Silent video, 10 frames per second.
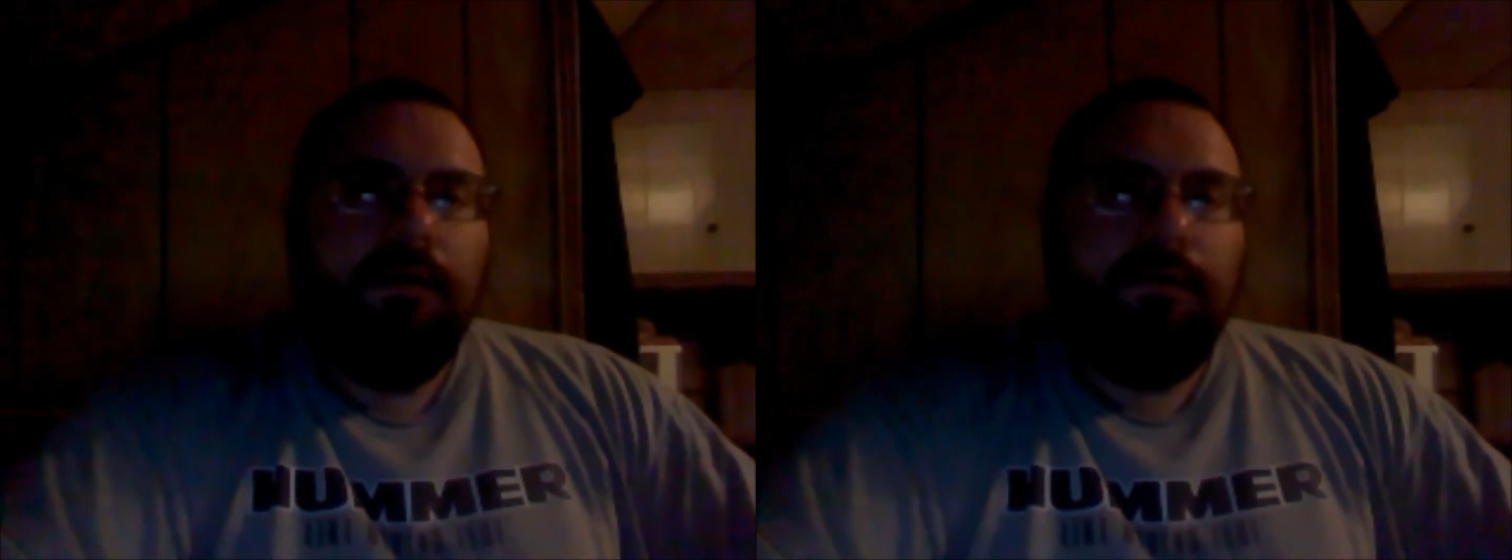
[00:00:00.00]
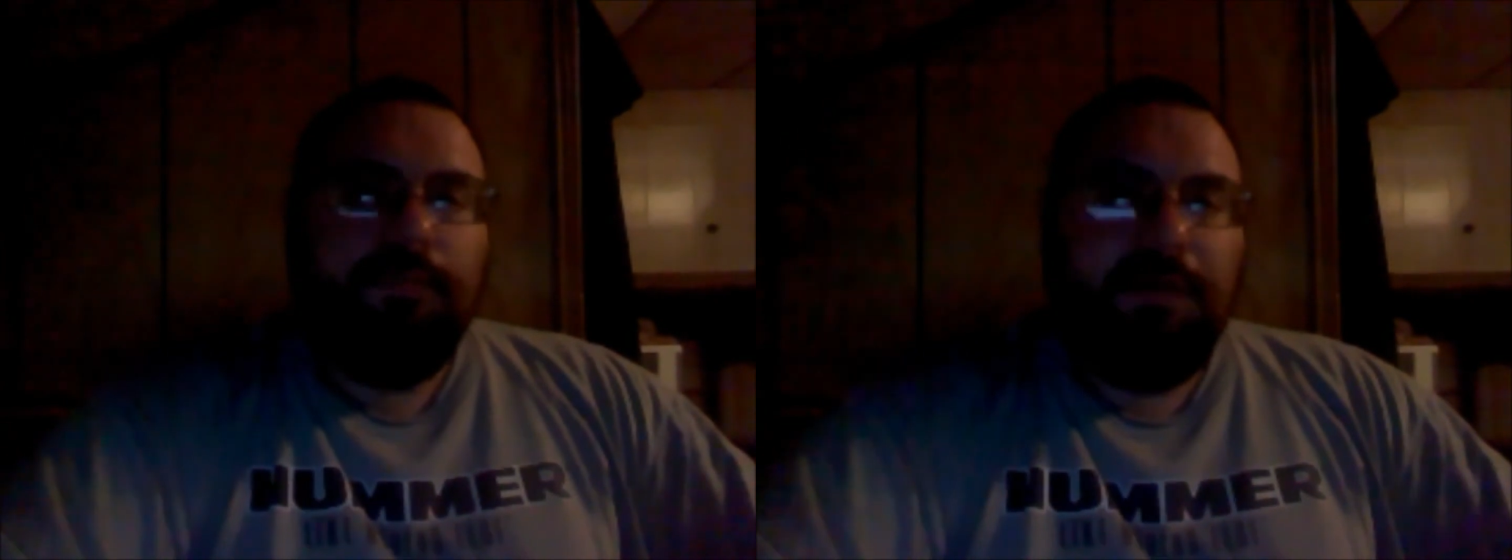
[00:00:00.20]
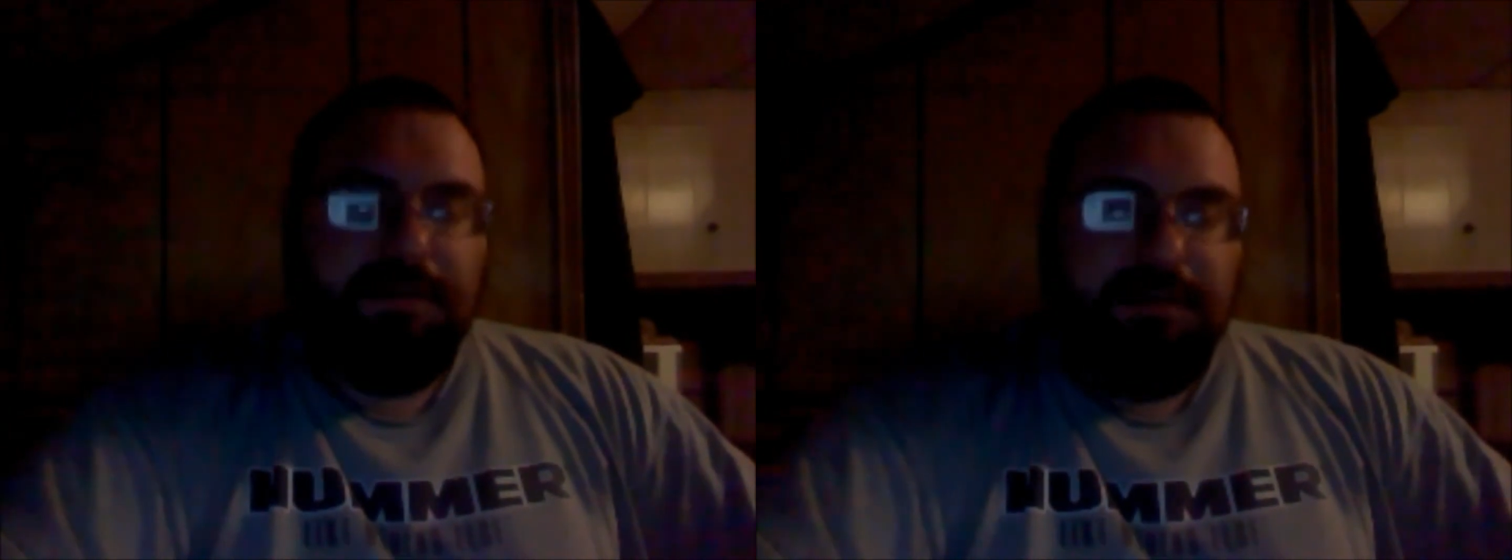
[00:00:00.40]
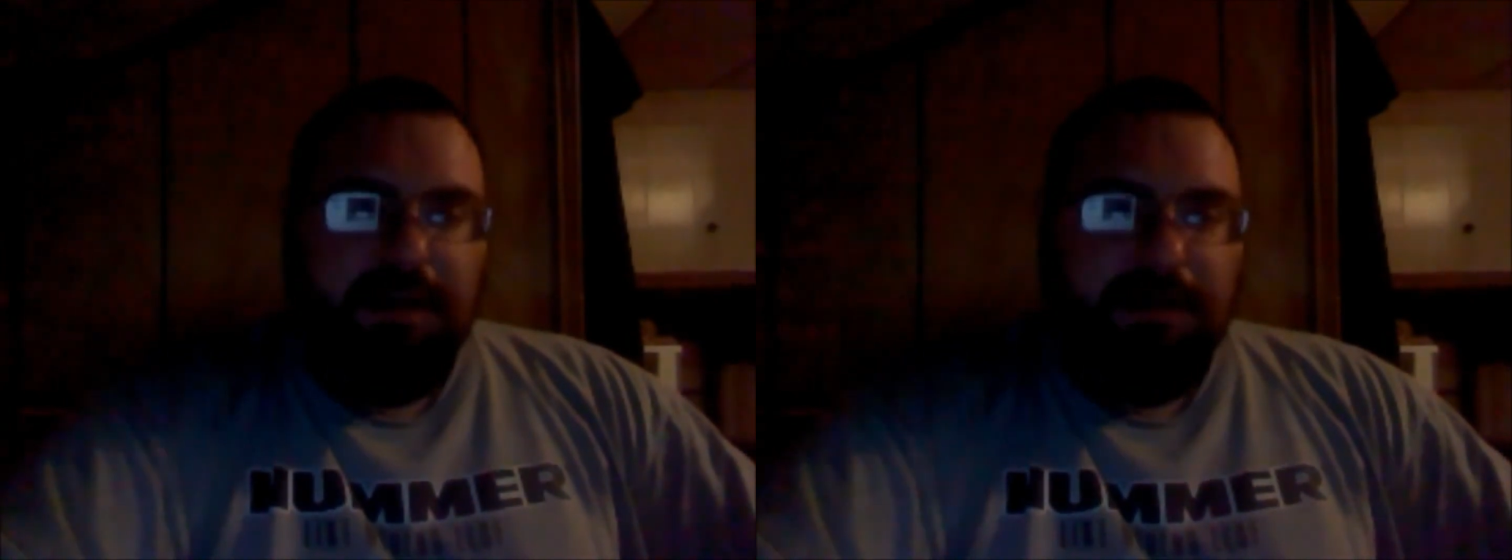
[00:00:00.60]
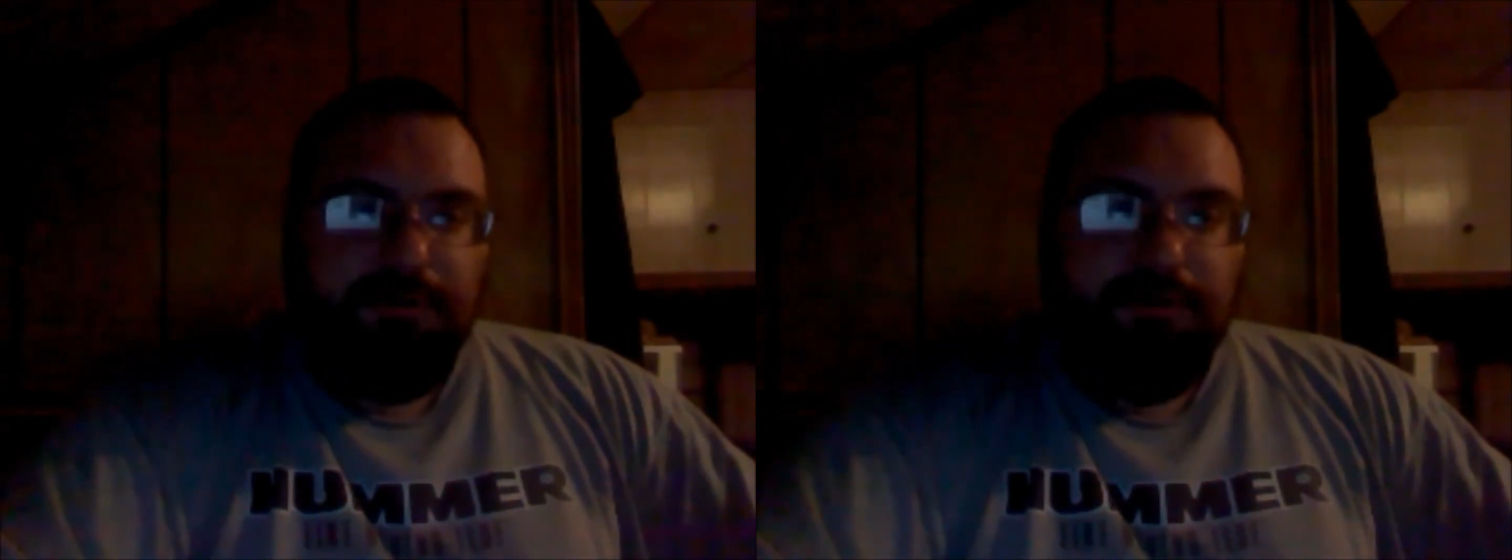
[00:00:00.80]
because it
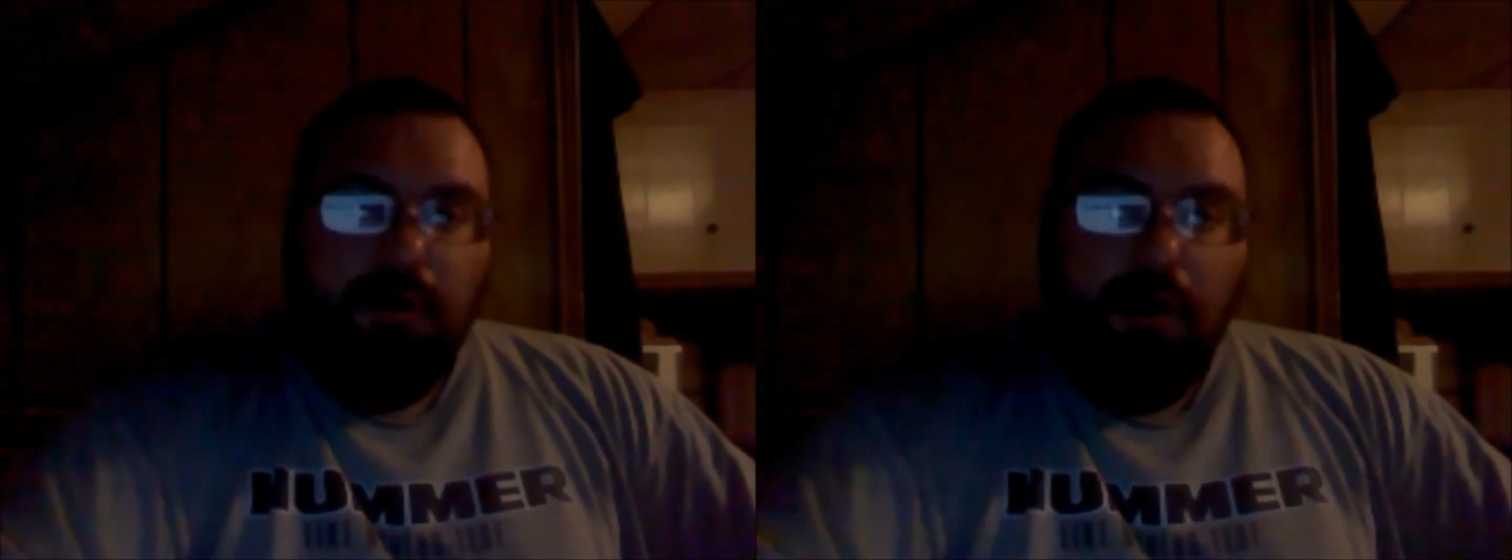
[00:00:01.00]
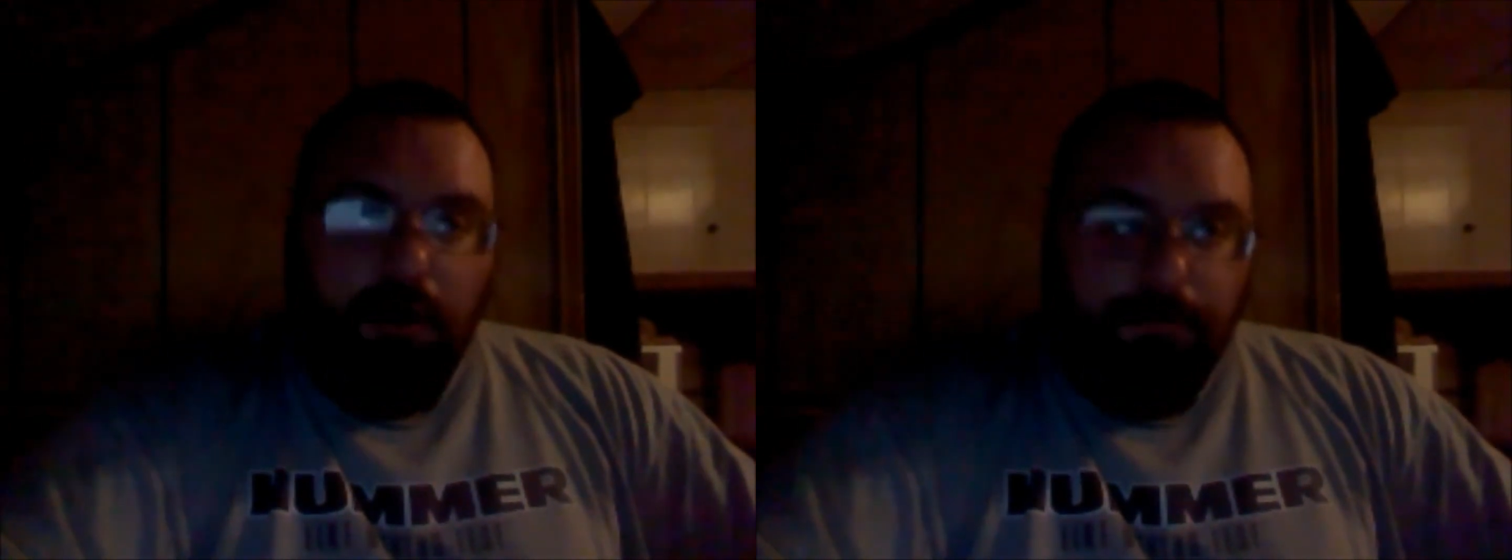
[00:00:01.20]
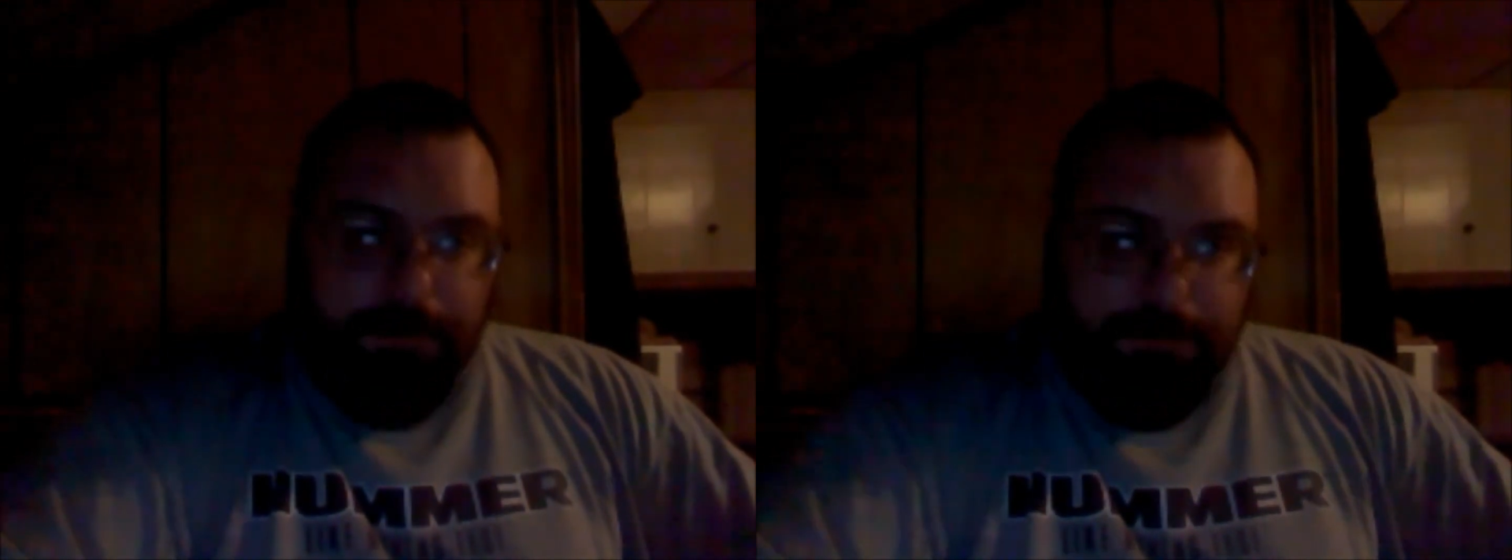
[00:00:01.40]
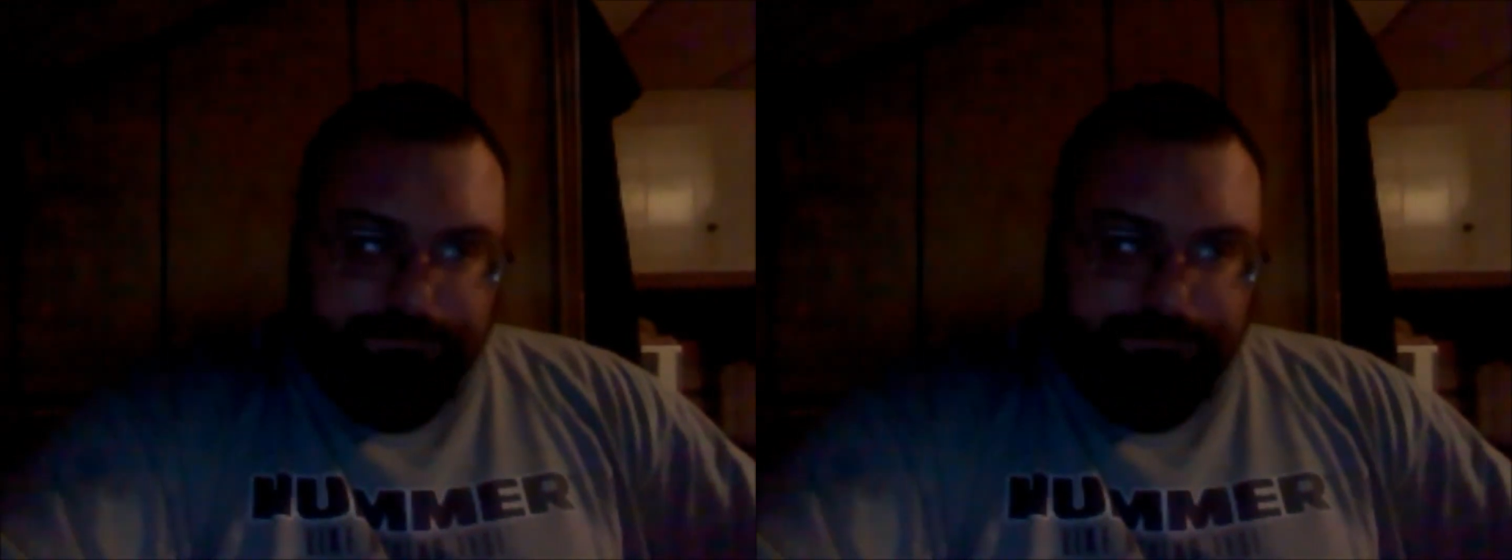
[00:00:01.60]
keeps you calm